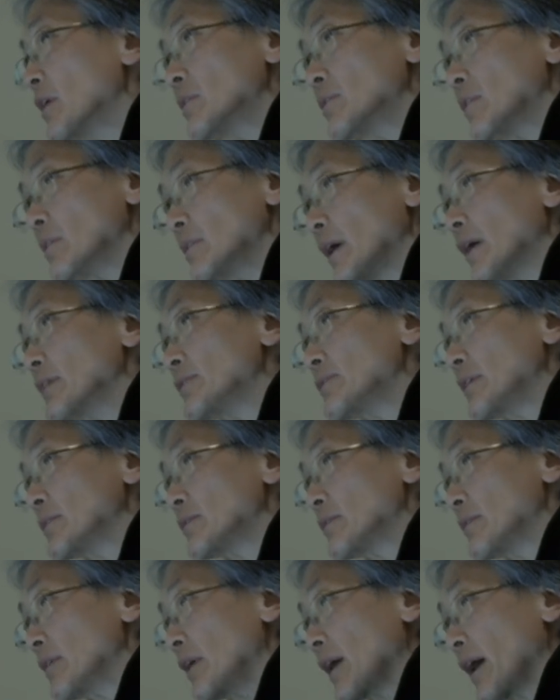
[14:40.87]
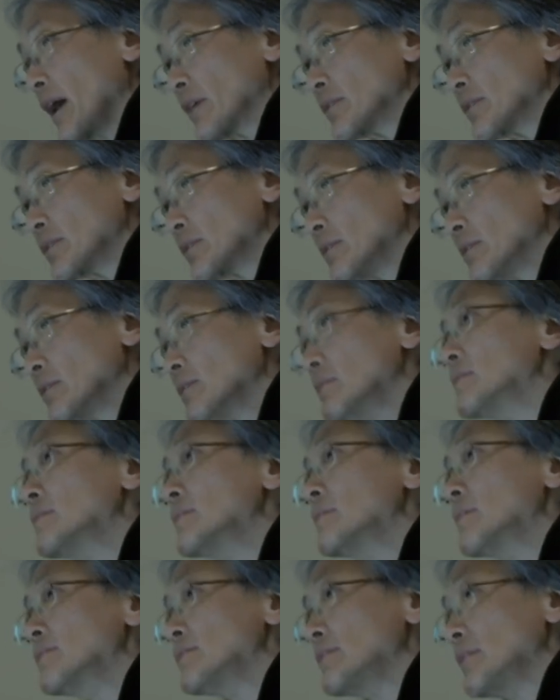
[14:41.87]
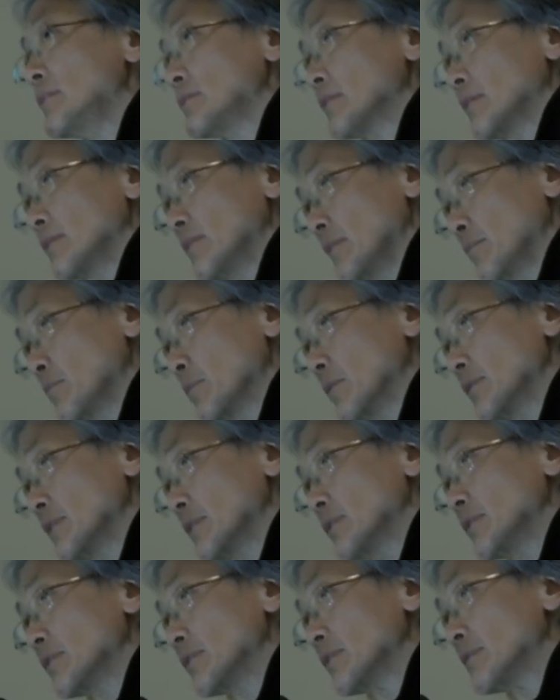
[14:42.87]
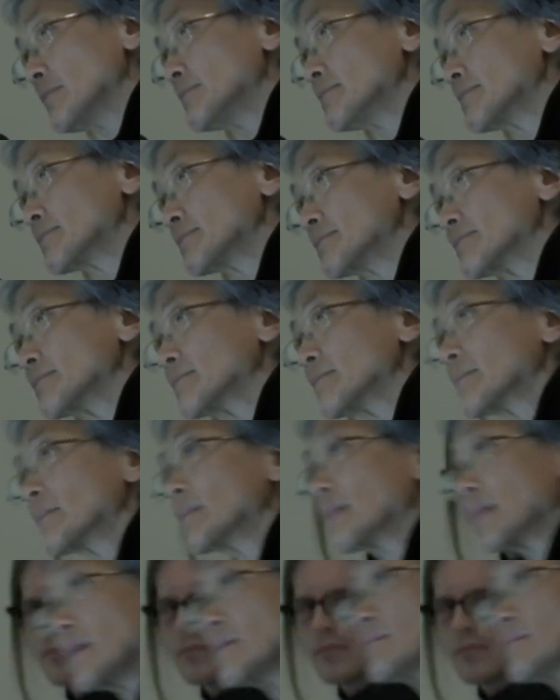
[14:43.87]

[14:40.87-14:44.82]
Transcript: They're not states of the actual, the states of the potential. Okay,